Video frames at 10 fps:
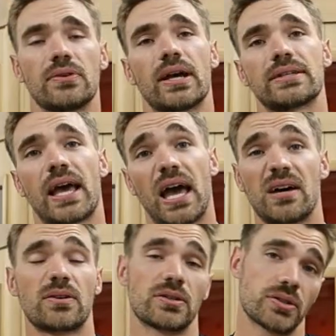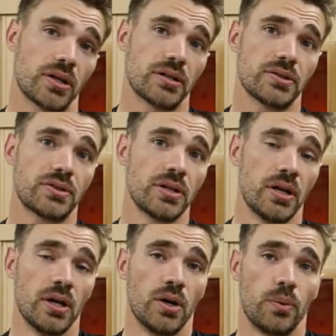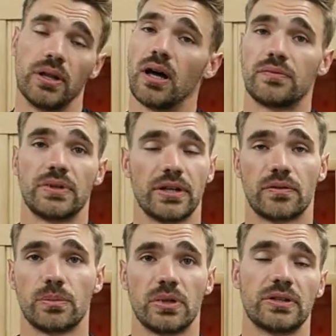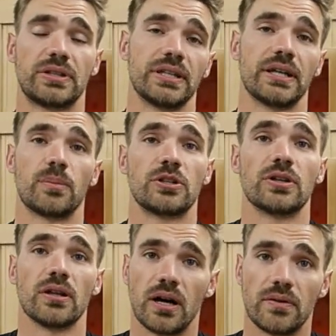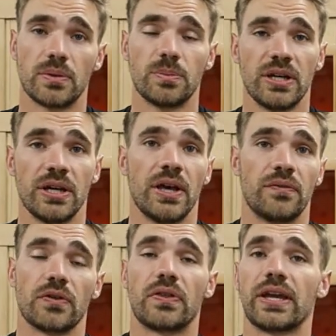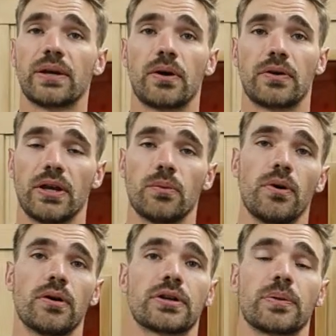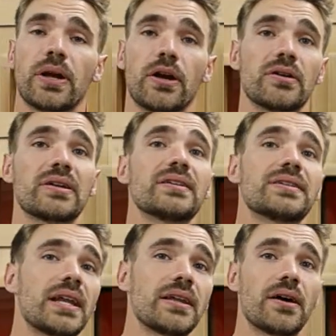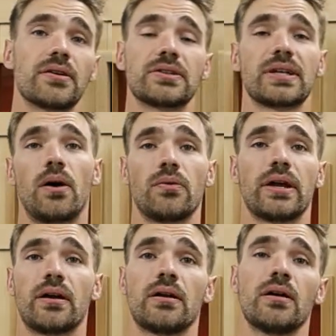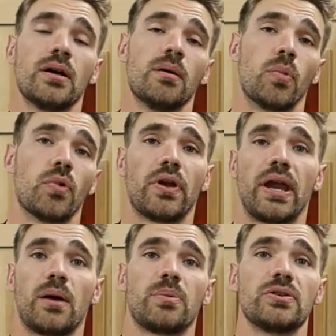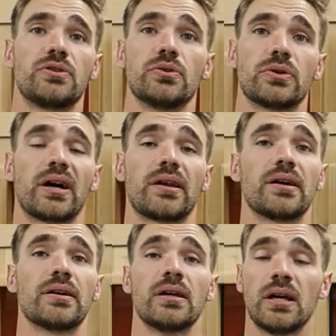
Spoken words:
you guys have our saunas, we'd love to hear from you, see how much you love them. If you're thinking about getting one or comparing against any others out there, more than happy to kind of